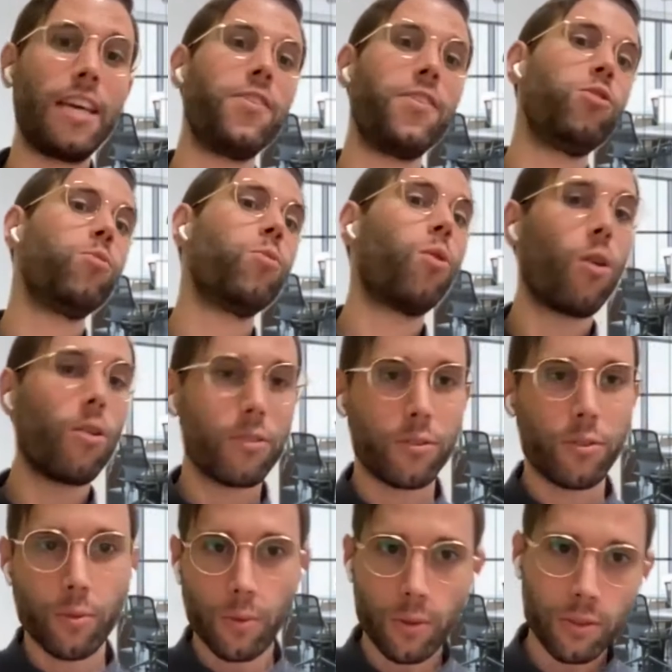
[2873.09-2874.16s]
giving you all
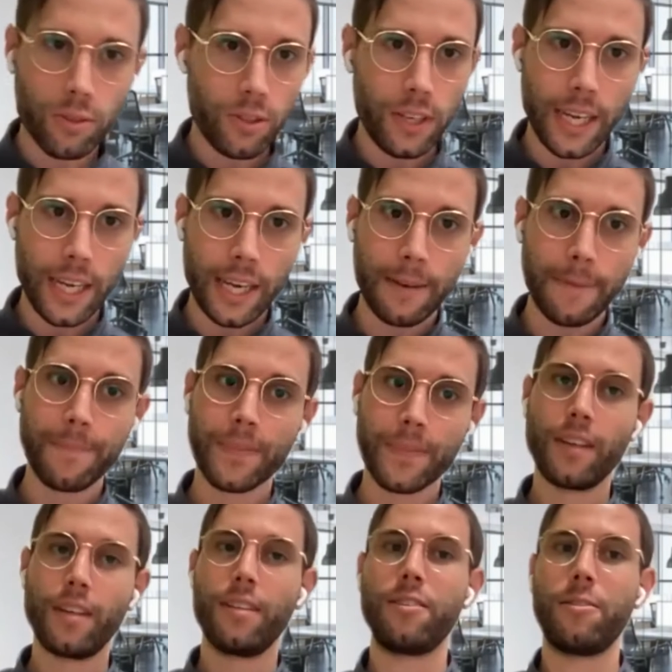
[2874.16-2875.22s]
the tools you need
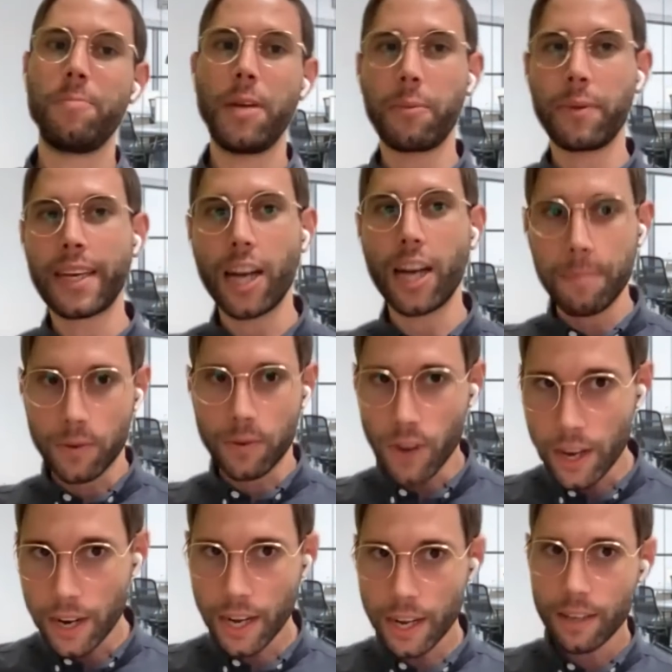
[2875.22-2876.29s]
to be able to get up and
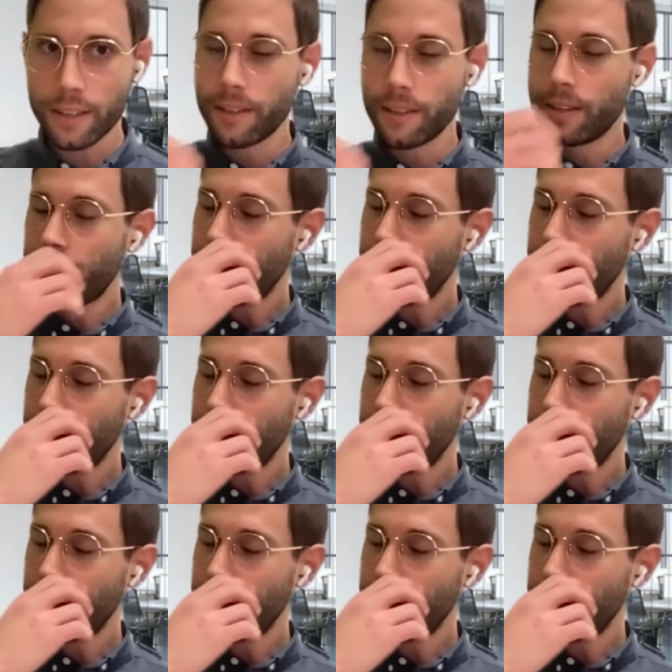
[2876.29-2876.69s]
running,